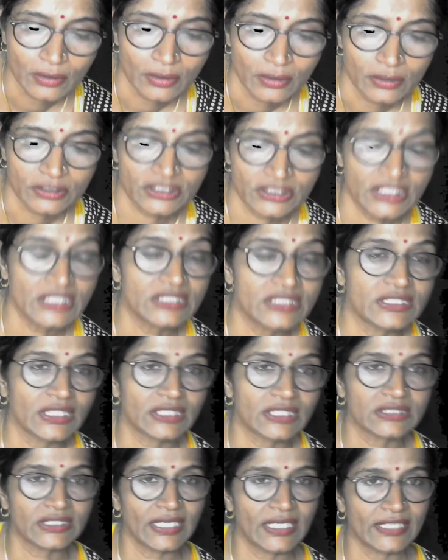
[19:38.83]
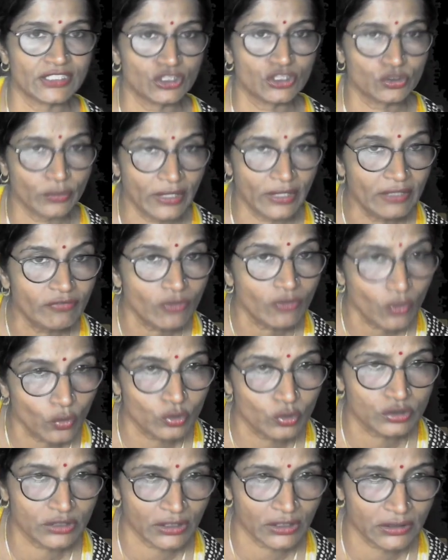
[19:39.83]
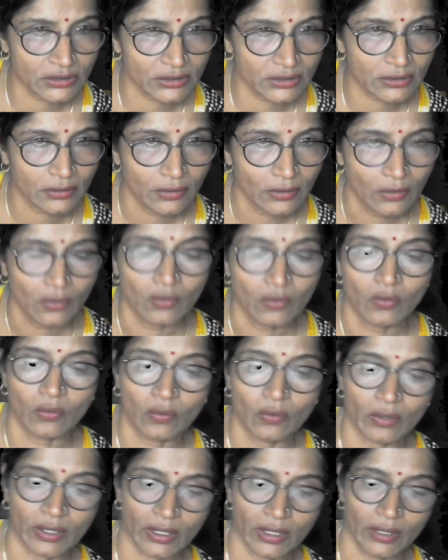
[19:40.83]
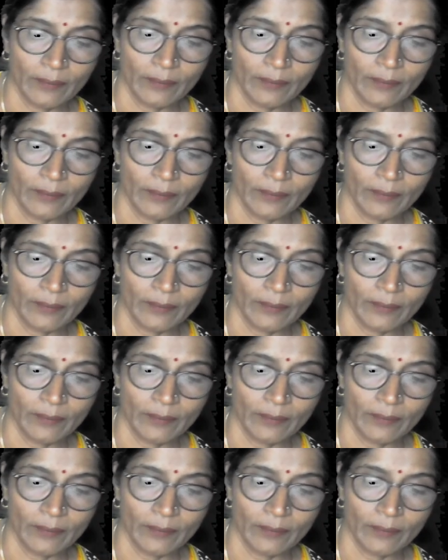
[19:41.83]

C6H12O6. Okay.